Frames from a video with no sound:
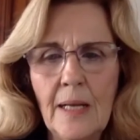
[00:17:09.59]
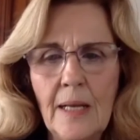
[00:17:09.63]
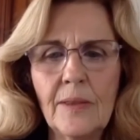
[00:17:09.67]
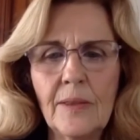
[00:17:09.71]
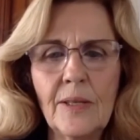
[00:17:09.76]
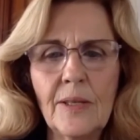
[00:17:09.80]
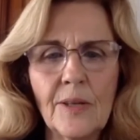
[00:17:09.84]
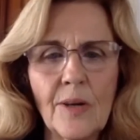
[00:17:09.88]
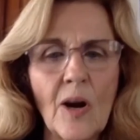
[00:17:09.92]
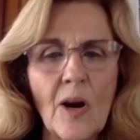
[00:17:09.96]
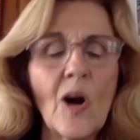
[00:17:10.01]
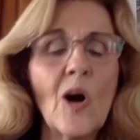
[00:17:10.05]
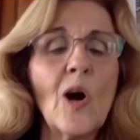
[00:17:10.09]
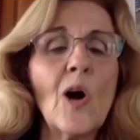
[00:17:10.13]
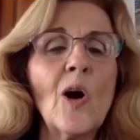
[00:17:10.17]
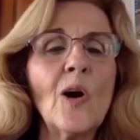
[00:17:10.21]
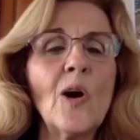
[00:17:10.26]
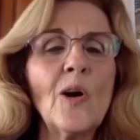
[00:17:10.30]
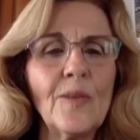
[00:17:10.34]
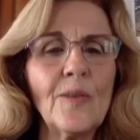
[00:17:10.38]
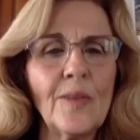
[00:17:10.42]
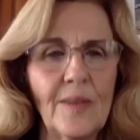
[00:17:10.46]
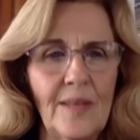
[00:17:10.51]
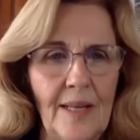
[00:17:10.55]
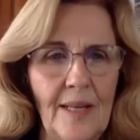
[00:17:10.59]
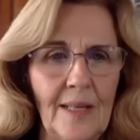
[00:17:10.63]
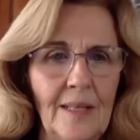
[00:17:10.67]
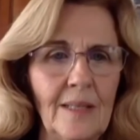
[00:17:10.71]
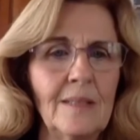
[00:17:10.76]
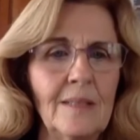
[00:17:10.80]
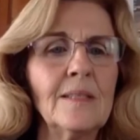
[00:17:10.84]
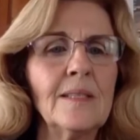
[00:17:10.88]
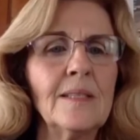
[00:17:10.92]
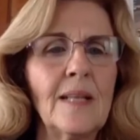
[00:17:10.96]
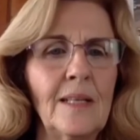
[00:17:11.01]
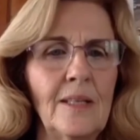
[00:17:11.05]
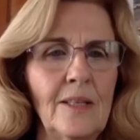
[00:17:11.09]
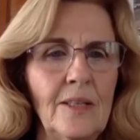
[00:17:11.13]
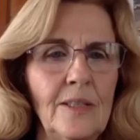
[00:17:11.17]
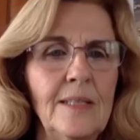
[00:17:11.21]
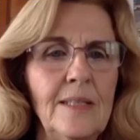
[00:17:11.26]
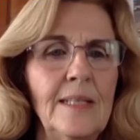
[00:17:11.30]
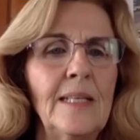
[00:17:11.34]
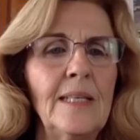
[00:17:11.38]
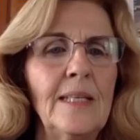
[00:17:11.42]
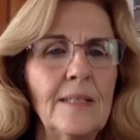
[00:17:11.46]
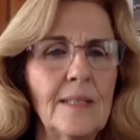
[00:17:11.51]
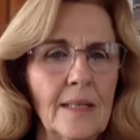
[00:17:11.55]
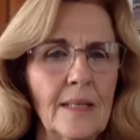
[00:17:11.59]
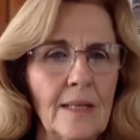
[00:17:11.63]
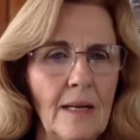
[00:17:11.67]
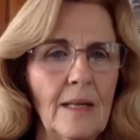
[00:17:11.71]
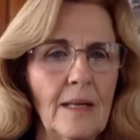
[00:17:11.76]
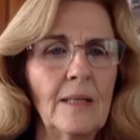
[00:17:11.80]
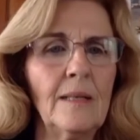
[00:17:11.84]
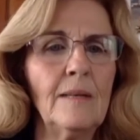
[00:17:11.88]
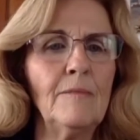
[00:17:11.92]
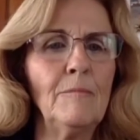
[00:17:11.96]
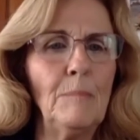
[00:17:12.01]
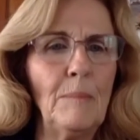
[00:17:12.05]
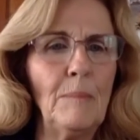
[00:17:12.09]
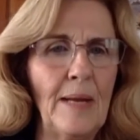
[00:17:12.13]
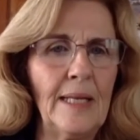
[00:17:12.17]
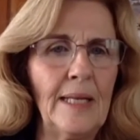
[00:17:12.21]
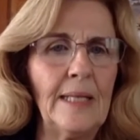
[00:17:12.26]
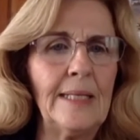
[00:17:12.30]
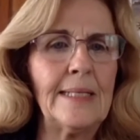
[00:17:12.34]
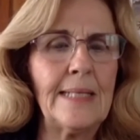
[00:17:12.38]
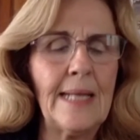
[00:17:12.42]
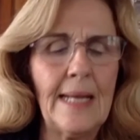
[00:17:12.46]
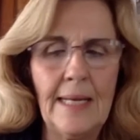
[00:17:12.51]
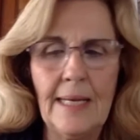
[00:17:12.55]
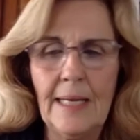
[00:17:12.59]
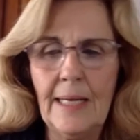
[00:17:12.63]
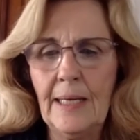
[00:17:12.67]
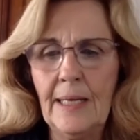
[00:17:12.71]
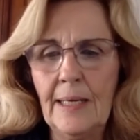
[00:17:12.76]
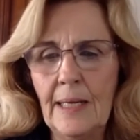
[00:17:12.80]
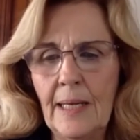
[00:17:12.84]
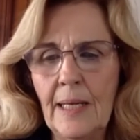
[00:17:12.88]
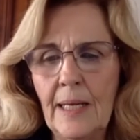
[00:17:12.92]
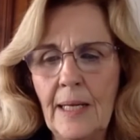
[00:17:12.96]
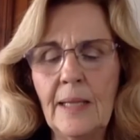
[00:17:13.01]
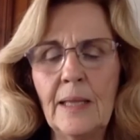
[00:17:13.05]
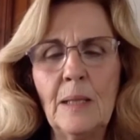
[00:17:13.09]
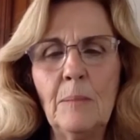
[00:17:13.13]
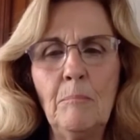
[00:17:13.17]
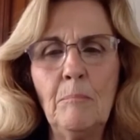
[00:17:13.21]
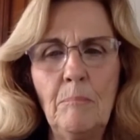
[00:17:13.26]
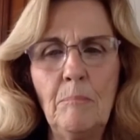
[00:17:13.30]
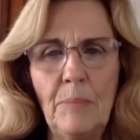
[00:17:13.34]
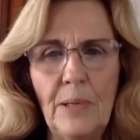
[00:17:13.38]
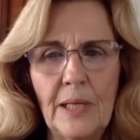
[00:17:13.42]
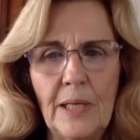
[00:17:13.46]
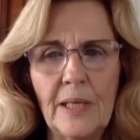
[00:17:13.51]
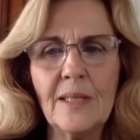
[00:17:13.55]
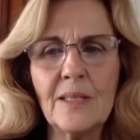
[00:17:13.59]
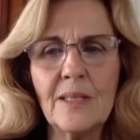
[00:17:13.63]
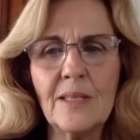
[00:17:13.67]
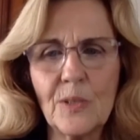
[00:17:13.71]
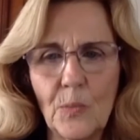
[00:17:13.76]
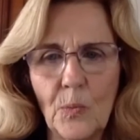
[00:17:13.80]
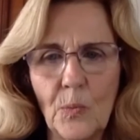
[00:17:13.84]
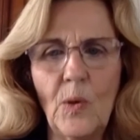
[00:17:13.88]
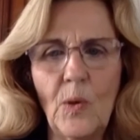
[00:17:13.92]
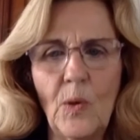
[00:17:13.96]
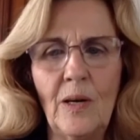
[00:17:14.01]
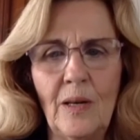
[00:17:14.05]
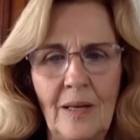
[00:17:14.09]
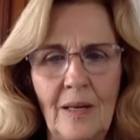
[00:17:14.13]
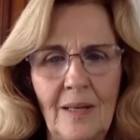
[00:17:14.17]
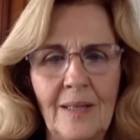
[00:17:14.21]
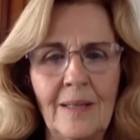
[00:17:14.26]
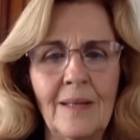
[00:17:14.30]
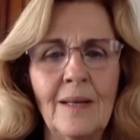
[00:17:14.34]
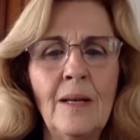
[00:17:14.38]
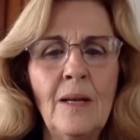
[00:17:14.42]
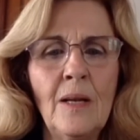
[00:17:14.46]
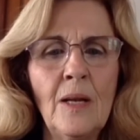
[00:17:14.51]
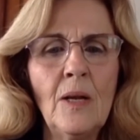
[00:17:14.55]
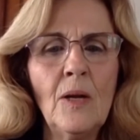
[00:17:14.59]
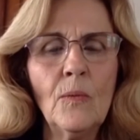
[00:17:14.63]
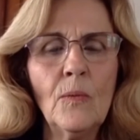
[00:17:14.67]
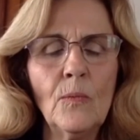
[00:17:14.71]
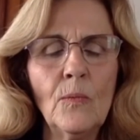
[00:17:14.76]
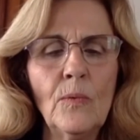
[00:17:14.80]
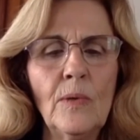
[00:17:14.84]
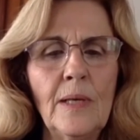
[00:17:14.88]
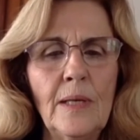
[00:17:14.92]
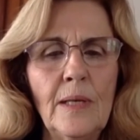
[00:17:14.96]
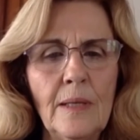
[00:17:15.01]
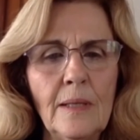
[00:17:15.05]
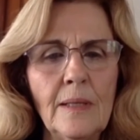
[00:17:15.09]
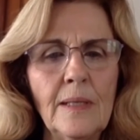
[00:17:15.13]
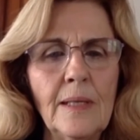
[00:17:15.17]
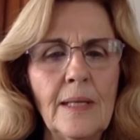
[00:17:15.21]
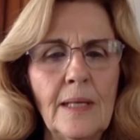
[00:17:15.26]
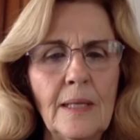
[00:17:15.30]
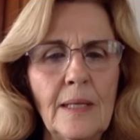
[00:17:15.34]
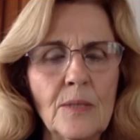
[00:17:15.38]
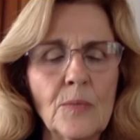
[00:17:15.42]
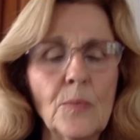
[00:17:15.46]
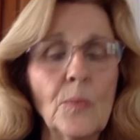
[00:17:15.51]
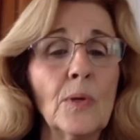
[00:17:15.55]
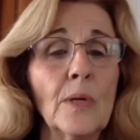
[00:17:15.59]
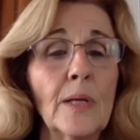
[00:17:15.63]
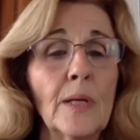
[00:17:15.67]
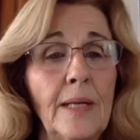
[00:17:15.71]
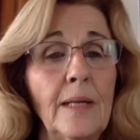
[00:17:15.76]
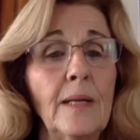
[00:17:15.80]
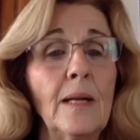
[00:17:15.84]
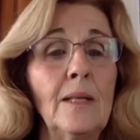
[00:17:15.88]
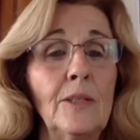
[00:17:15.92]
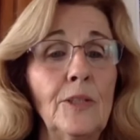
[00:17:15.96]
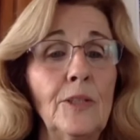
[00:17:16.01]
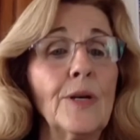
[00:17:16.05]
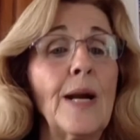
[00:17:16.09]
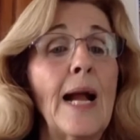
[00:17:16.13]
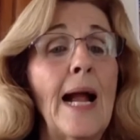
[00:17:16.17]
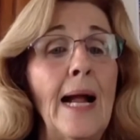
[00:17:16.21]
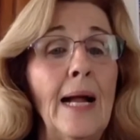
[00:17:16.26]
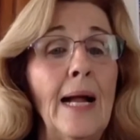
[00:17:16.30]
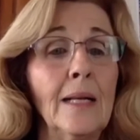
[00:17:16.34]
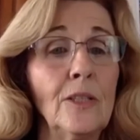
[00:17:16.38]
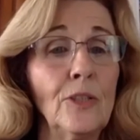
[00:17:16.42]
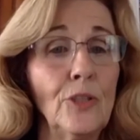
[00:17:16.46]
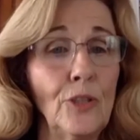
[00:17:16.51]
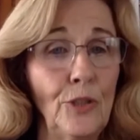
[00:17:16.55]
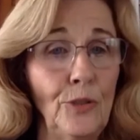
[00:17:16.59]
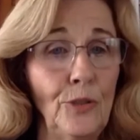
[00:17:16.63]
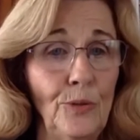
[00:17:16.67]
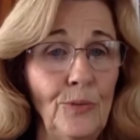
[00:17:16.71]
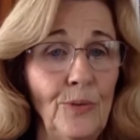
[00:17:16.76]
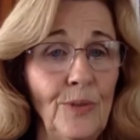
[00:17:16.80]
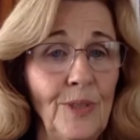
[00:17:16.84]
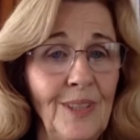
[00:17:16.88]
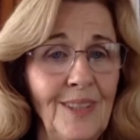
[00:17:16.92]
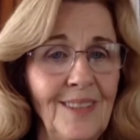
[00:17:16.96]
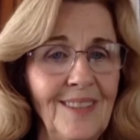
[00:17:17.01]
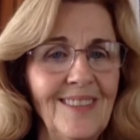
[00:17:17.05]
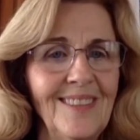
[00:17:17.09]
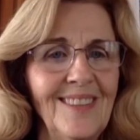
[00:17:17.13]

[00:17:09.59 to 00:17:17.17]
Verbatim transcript: There are things that you need to kind of maintain, and the biggest one really is working on your attitude.